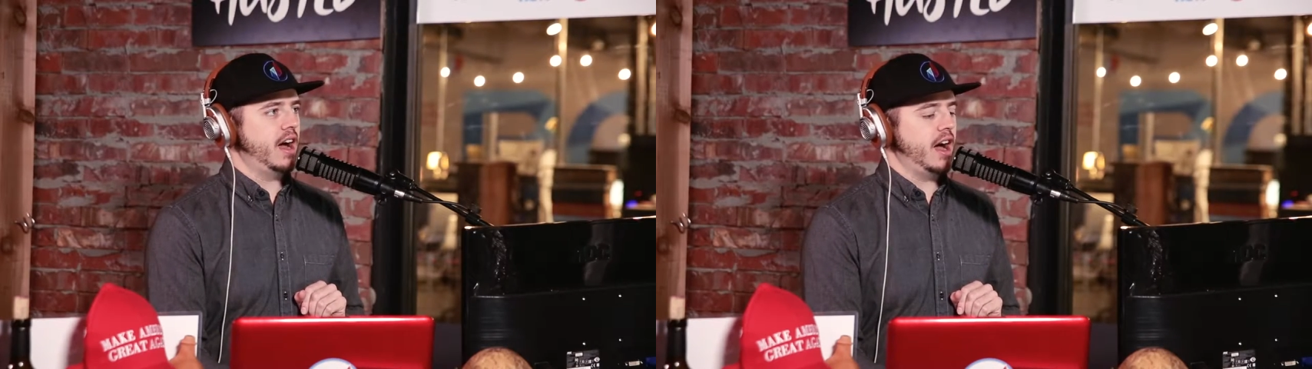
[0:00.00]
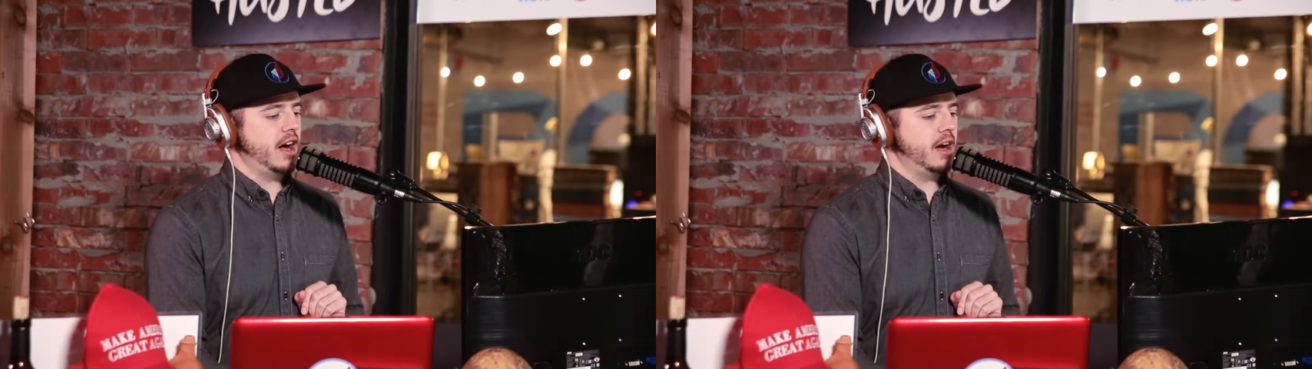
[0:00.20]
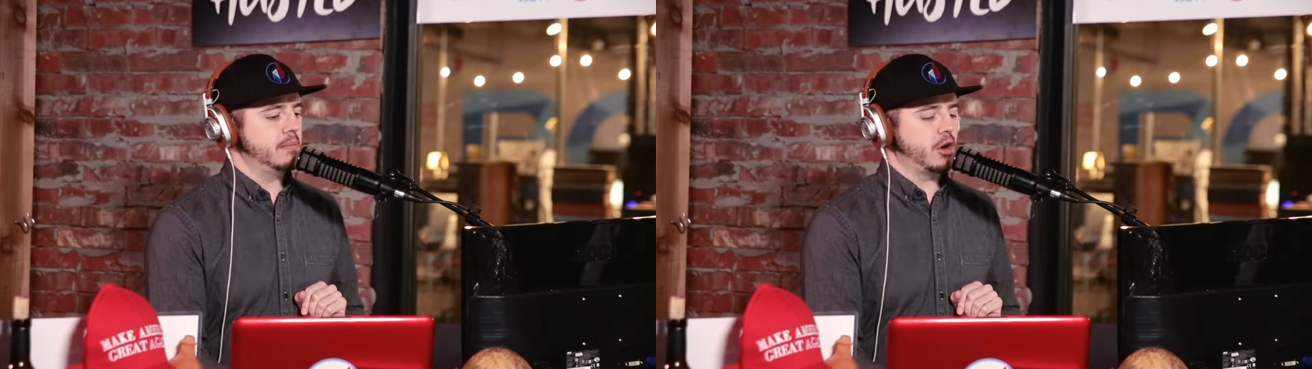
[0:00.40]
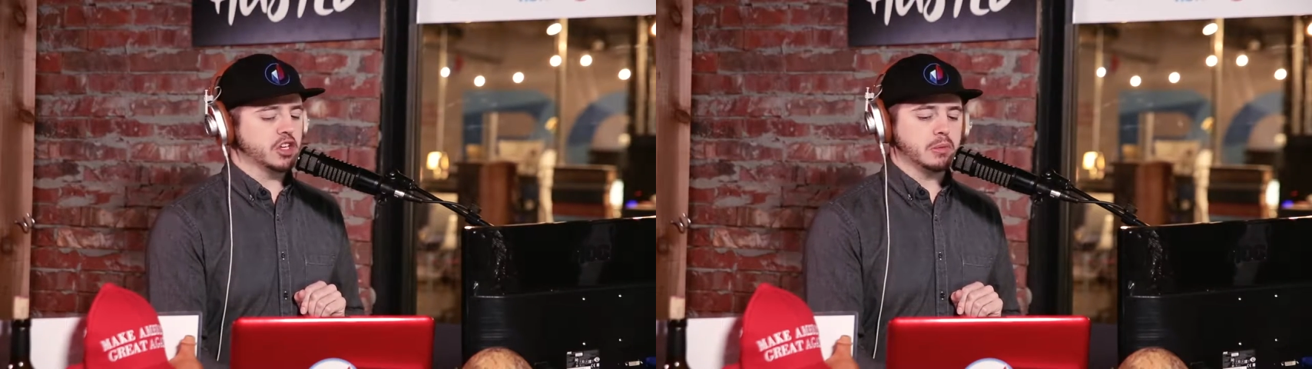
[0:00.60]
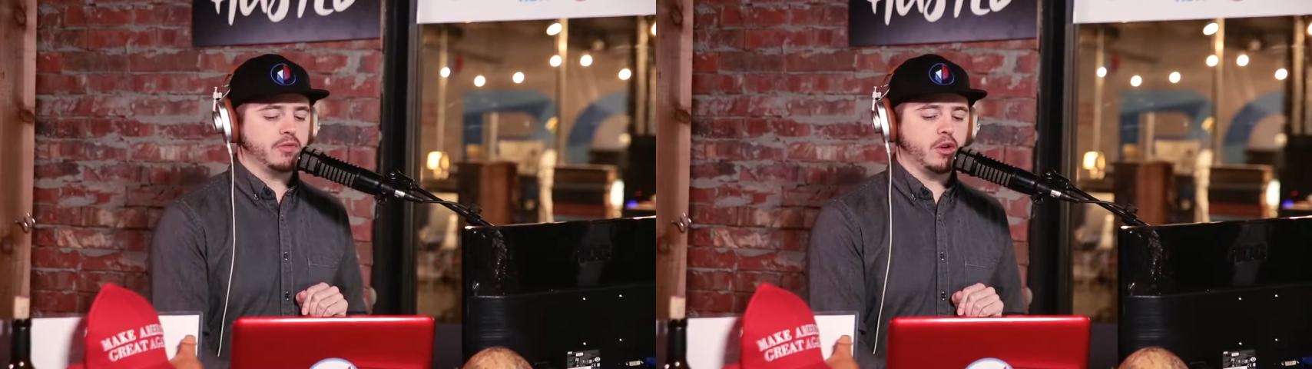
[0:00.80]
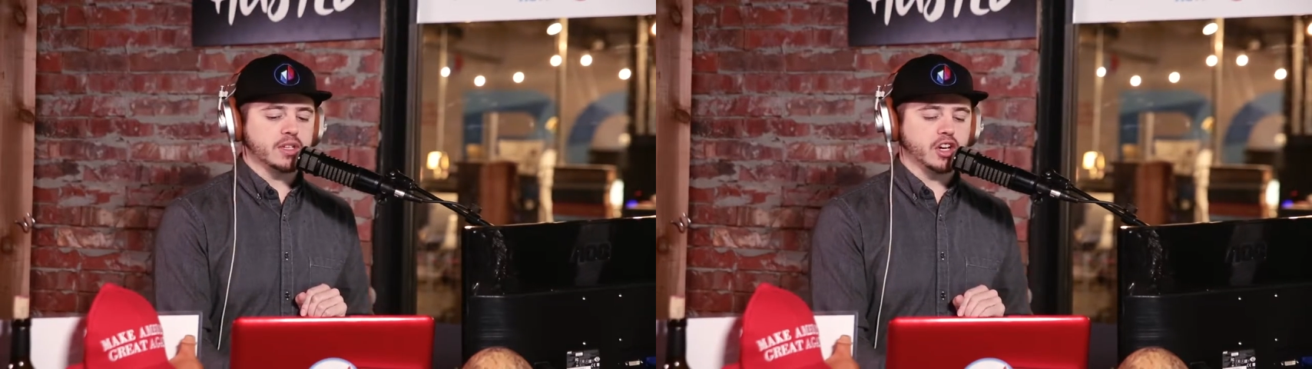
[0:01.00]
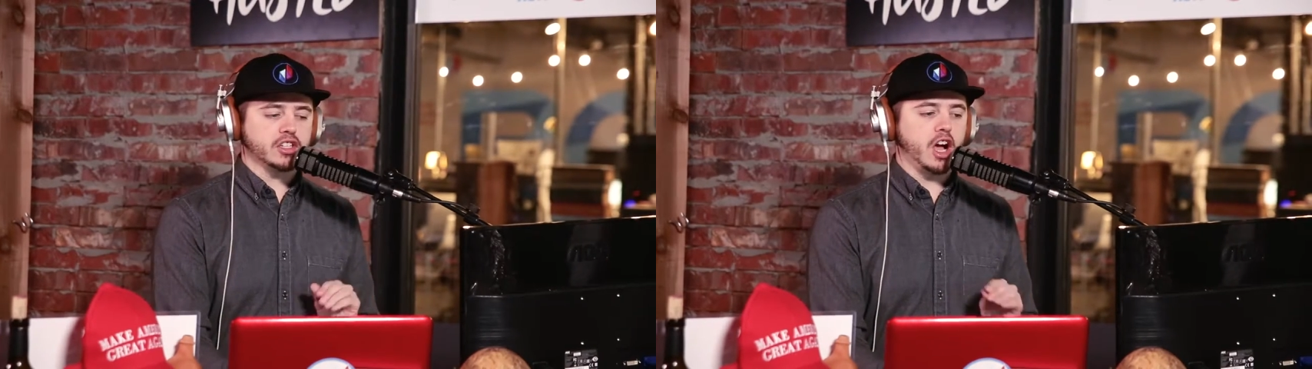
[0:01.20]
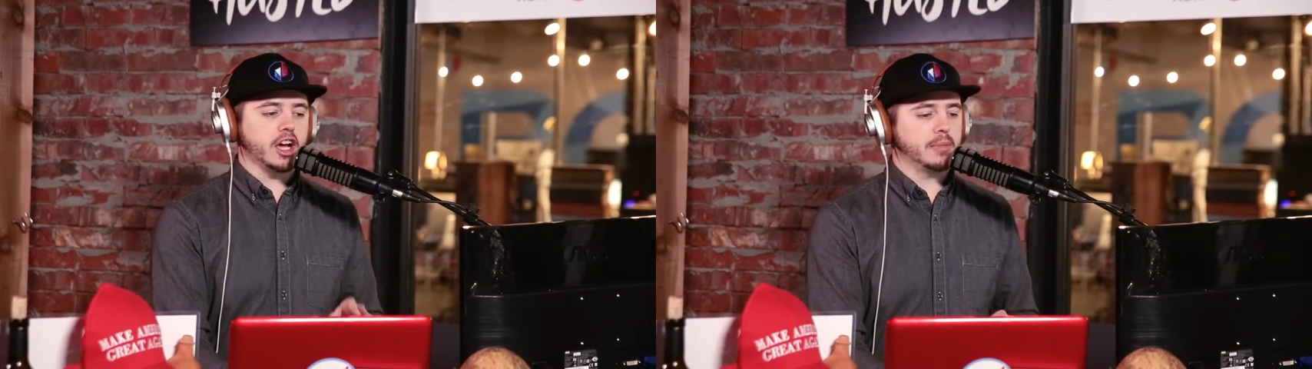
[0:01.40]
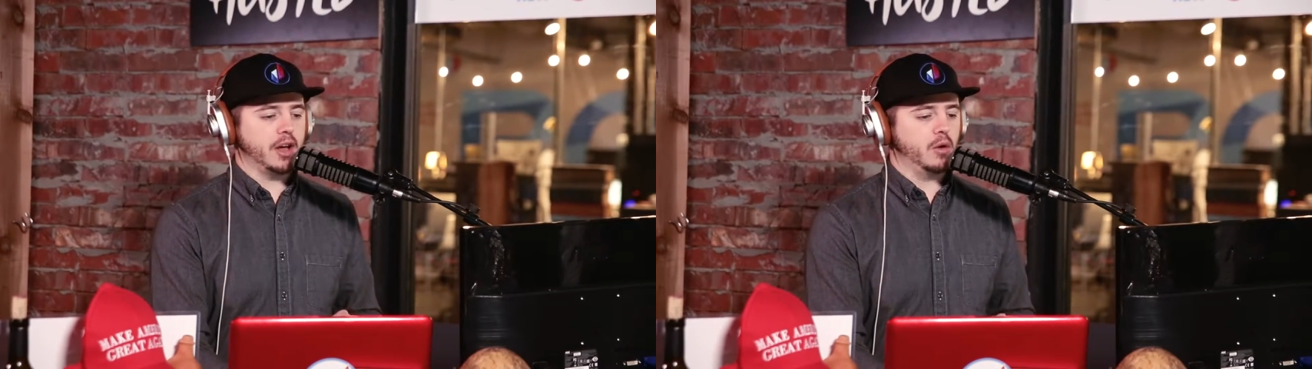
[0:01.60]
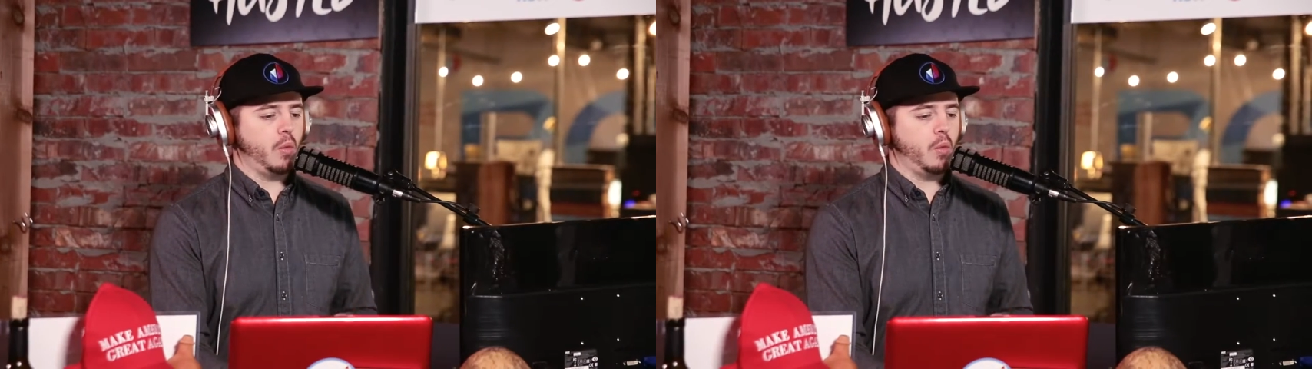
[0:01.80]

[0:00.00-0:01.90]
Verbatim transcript: uh, Marshall, before we start talking about it,